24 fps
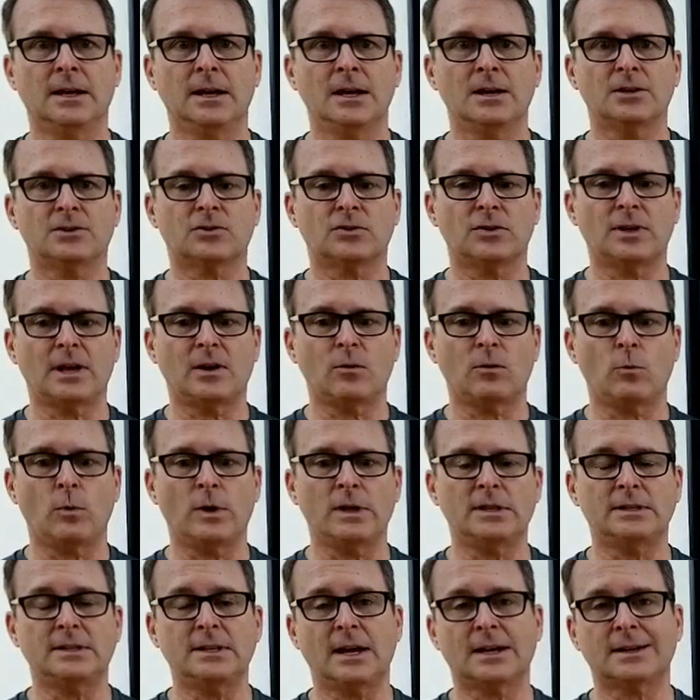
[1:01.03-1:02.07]
so that
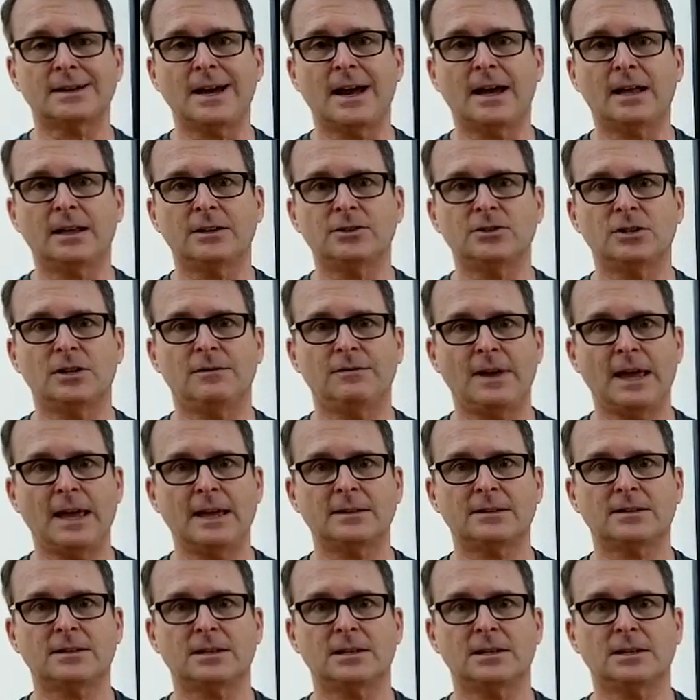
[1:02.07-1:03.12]
when the technology
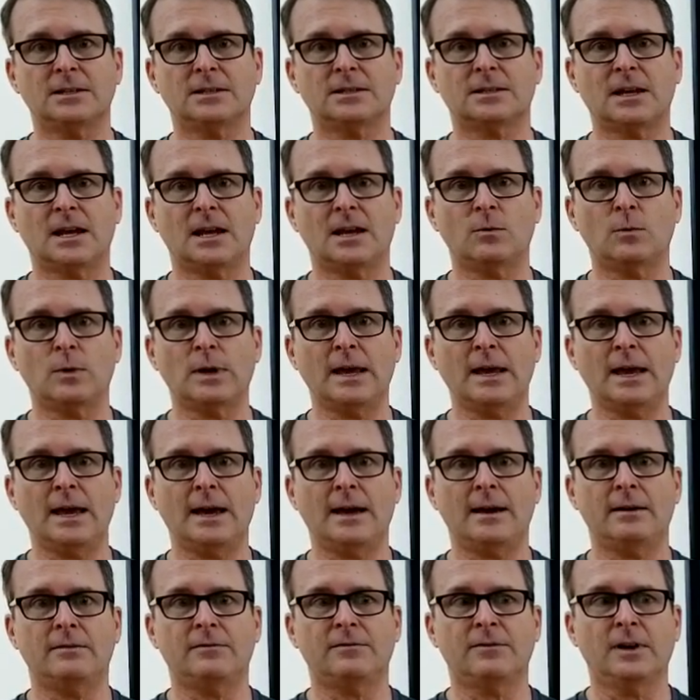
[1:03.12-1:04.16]
advances and we
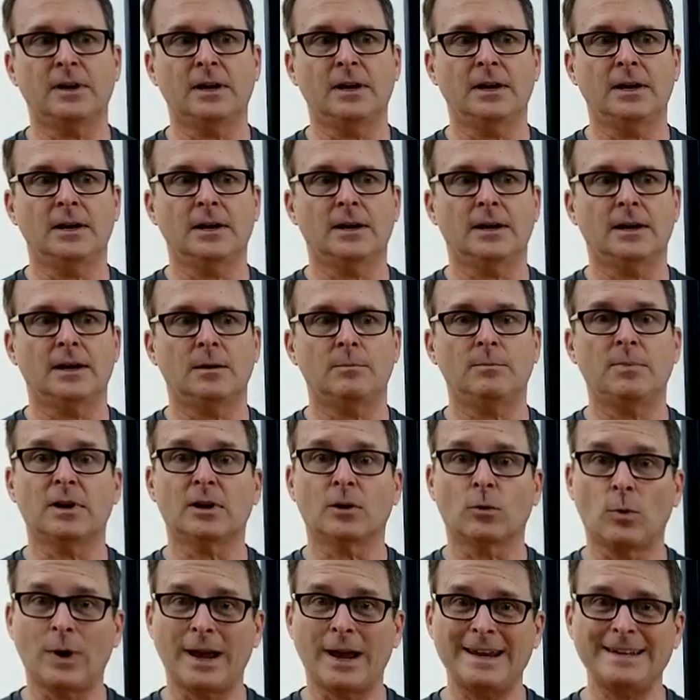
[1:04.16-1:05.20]
have
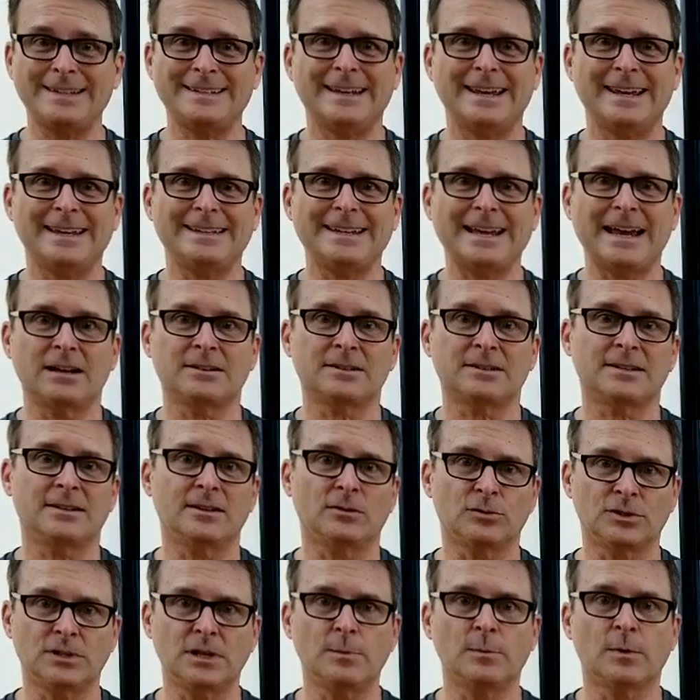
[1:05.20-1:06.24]
better ways to get down to
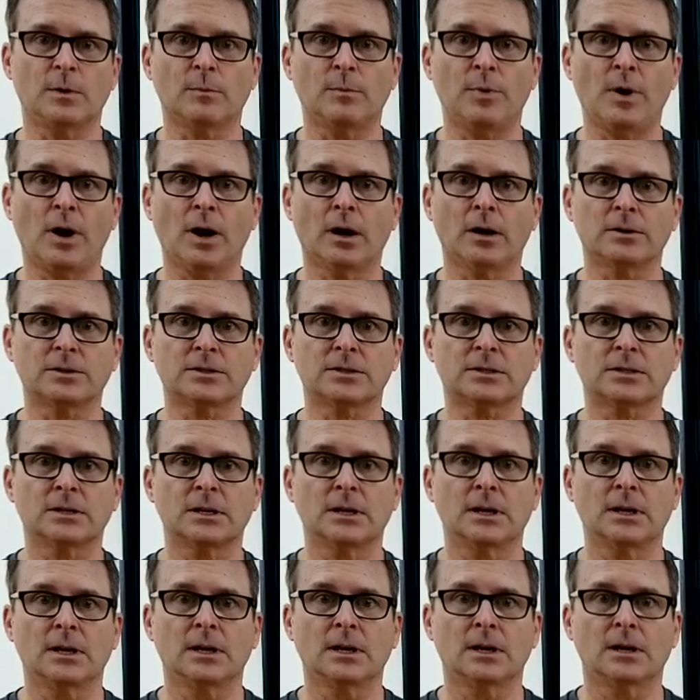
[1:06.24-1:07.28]
those deeper
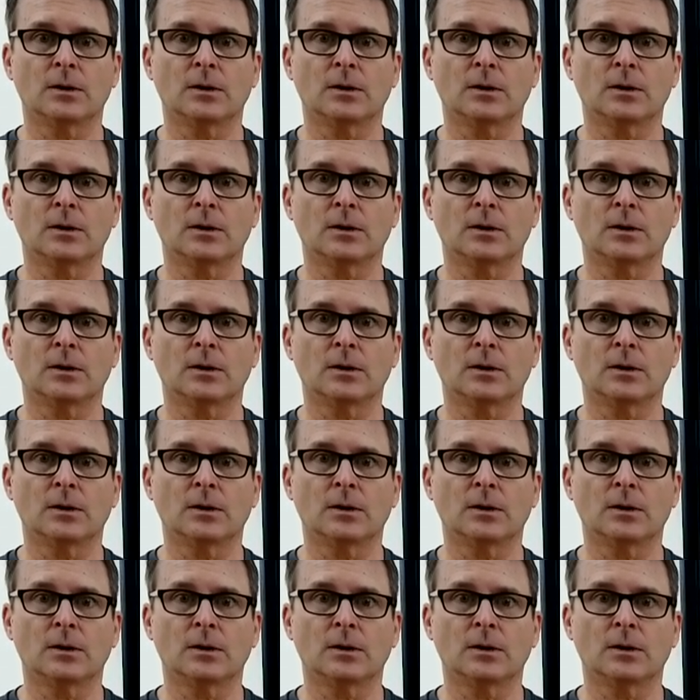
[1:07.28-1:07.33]
parts,